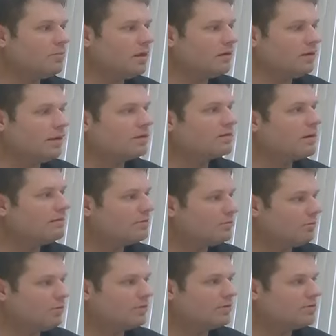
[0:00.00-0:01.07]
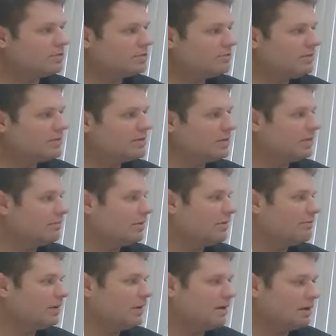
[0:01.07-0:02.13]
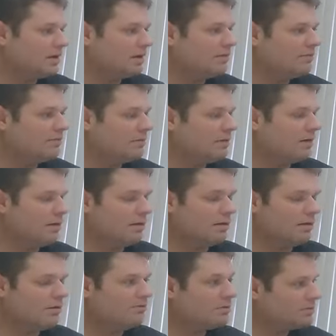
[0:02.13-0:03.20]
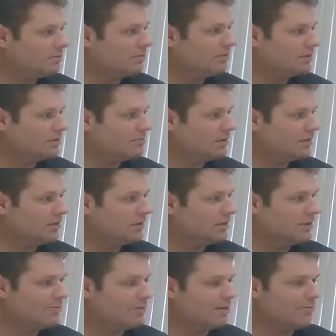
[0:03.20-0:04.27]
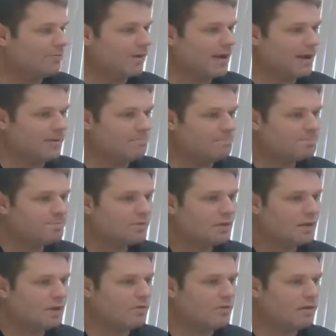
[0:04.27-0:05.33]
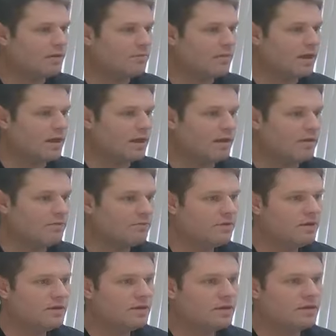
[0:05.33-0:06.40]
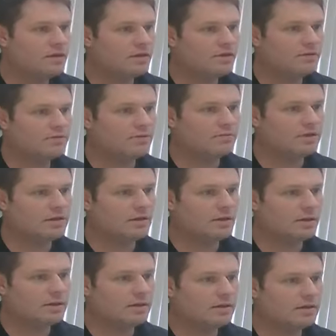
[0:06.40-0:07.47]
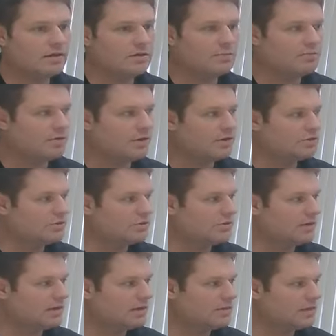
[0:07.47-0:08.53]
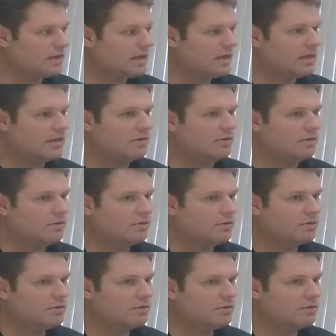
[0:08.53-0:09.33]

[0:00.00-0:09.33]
a lot of times more than just physically, it might be an invisible disability that people have, or where they may have something like depression or anxiety or